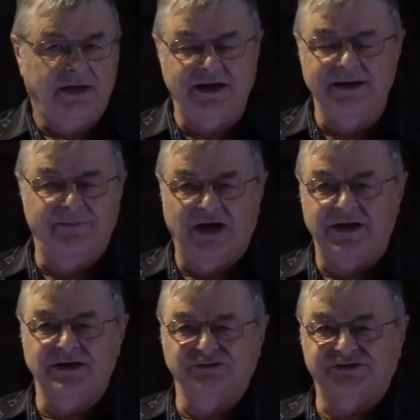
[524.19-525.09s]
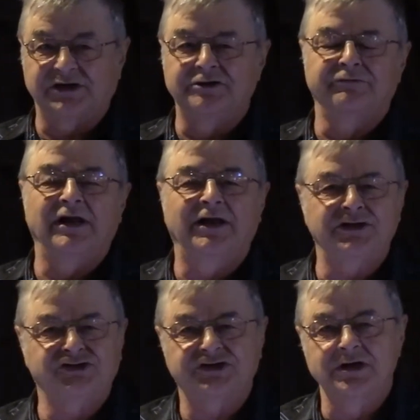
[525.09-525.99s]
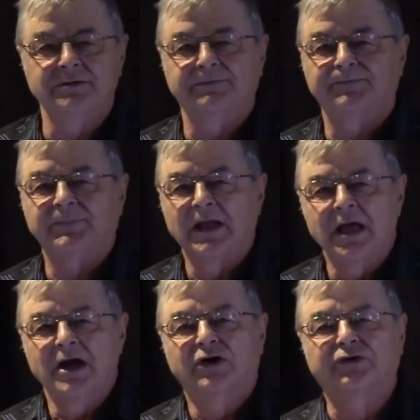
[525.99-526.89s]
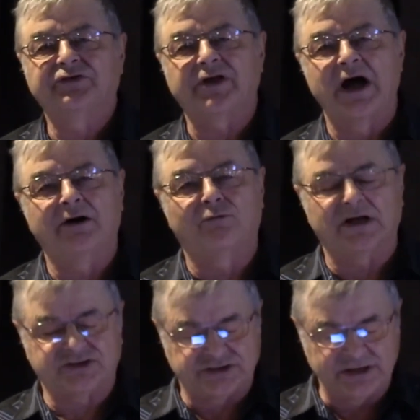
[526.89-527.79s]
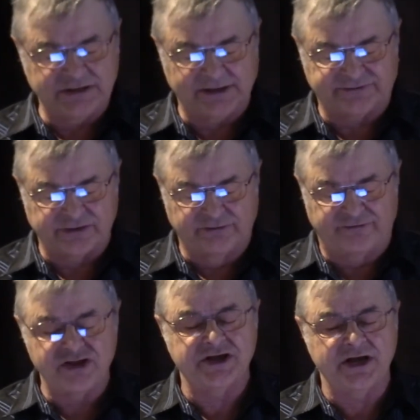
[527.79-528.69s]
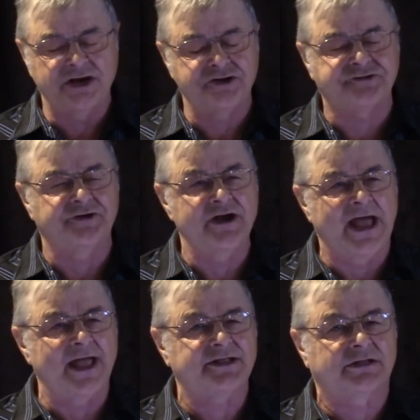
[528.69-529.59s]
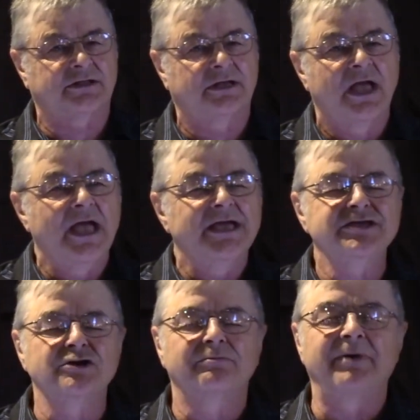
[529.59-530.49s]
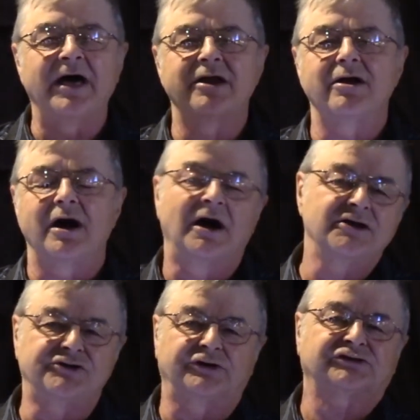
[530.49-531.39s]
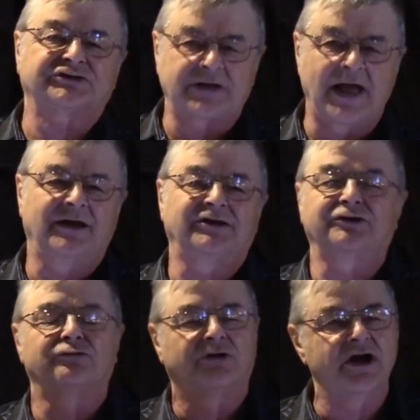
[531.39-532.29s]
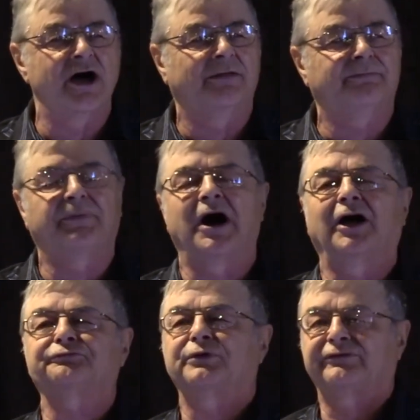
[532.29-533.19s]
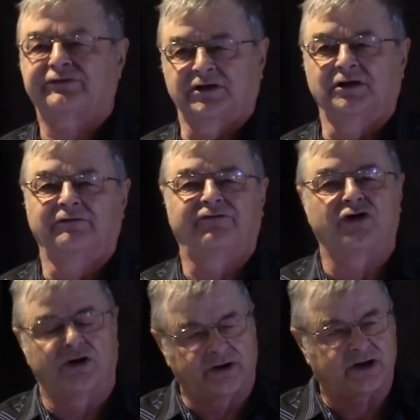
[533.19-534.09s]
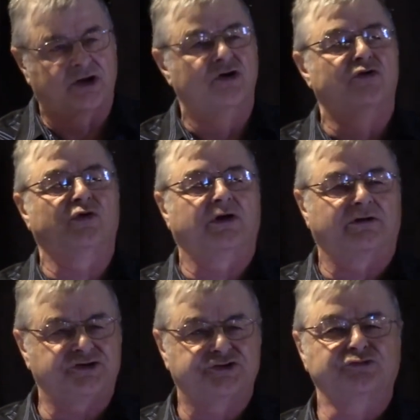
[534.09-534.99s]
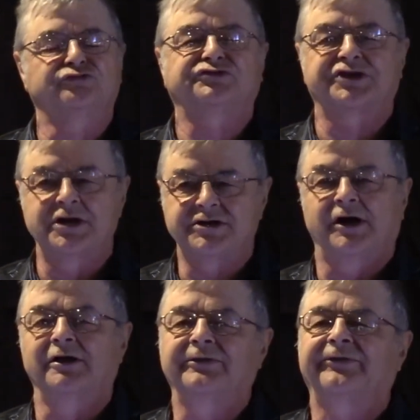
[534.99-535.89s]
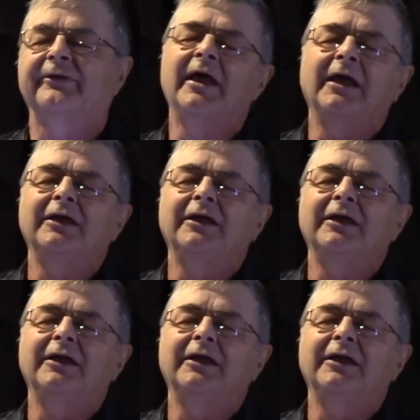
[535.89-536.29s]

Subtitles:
Anybody who's in religion, who's watching this over the internet, you better understand you were not bought with silver or gold or dues and dunce.